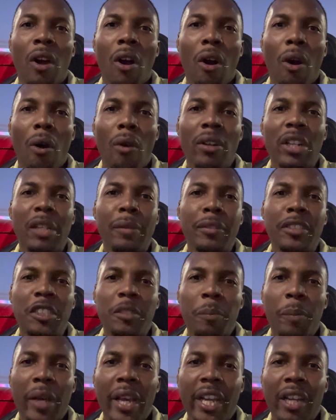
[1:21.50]
only
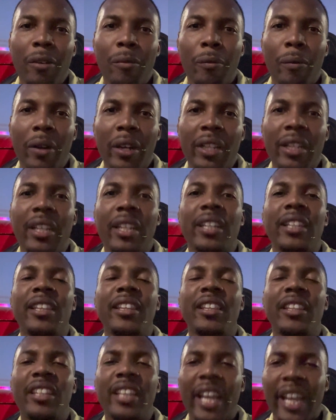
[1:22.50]
respect what
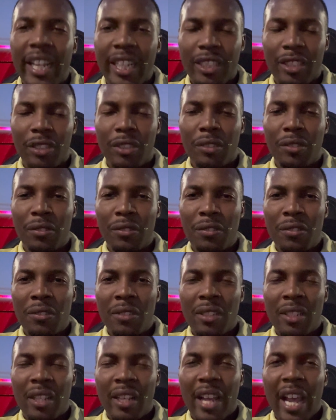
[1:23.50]
they do
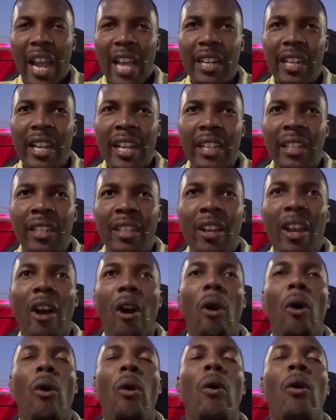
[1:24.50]
and then
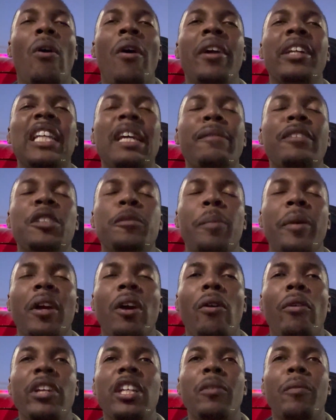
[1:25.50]
or they respect
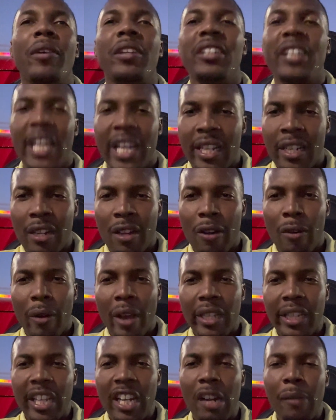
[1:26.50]
only what they know
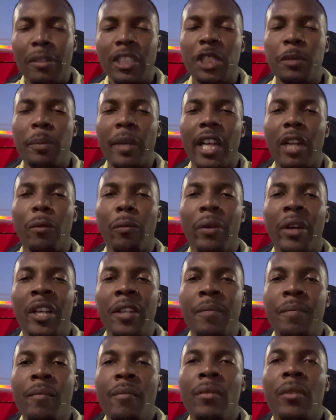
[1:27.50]
and they don't respect what
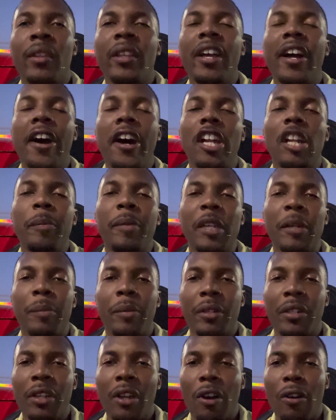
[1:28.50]
other
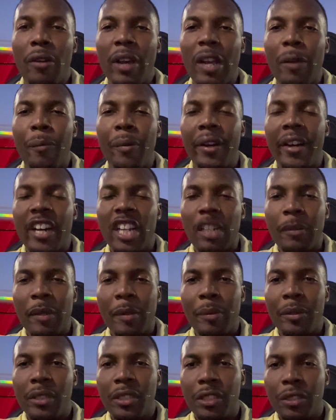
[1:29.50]
people know and what other
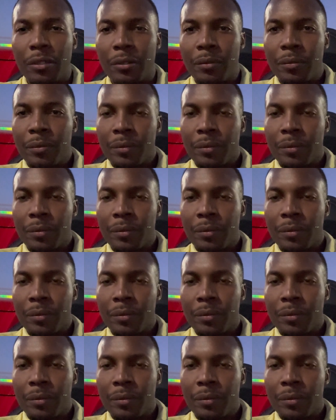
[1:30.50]
people do